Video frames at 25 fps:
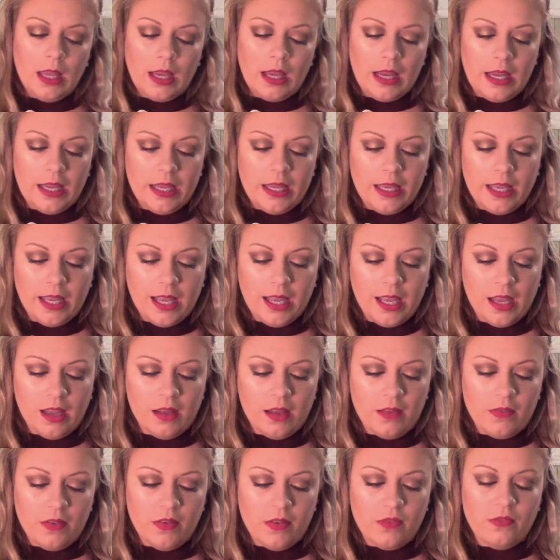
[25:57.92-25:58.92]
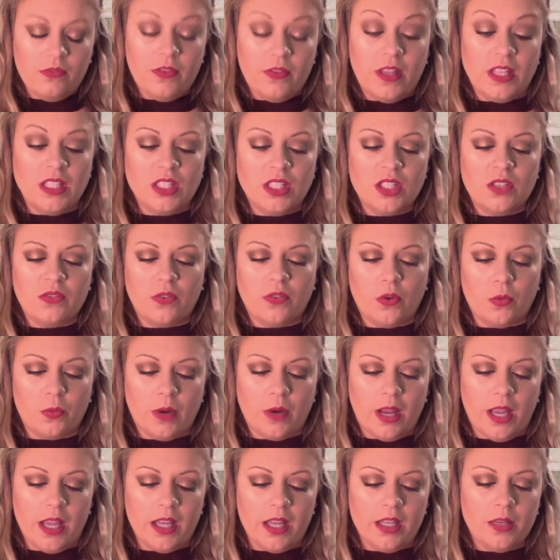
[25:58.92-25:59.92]
I have Vengeful
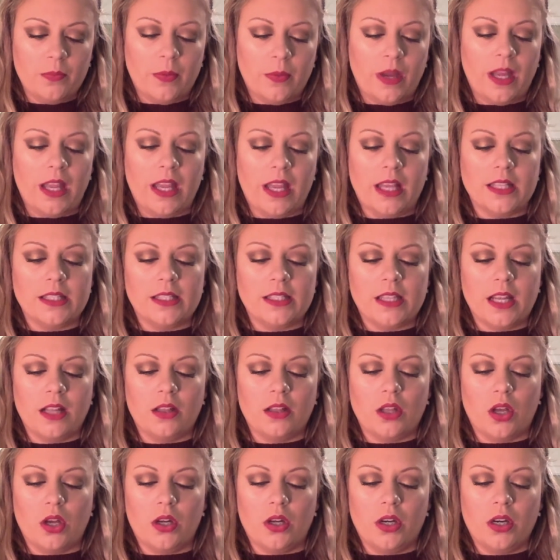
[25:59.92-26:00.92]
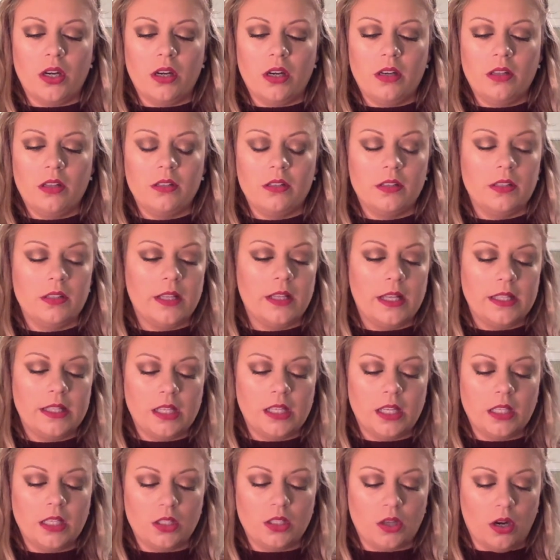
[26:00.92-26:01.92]
Red by Estee Lauder. It's
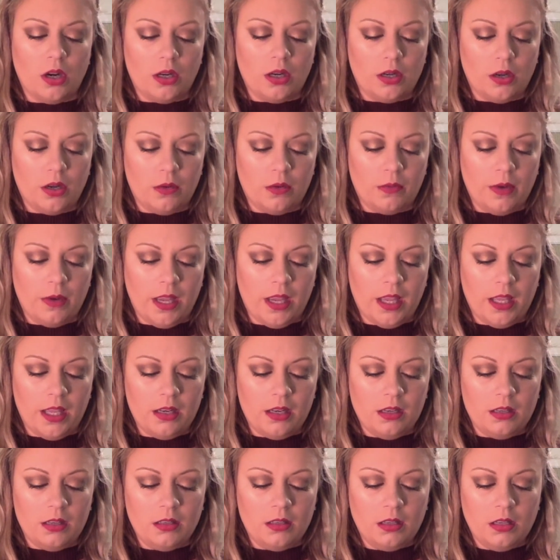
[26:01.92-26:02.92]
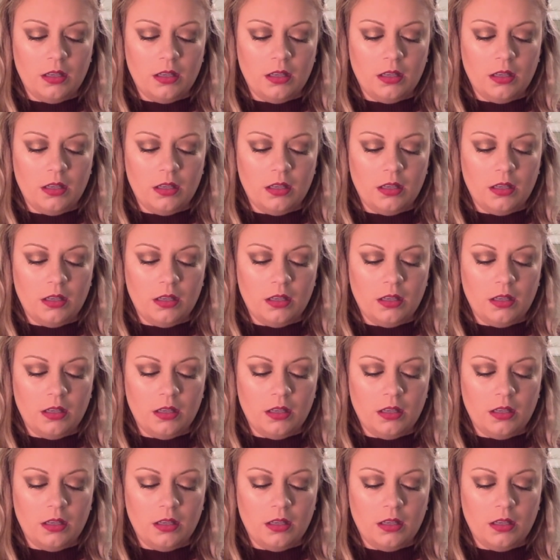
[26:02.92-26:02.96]
a darker red.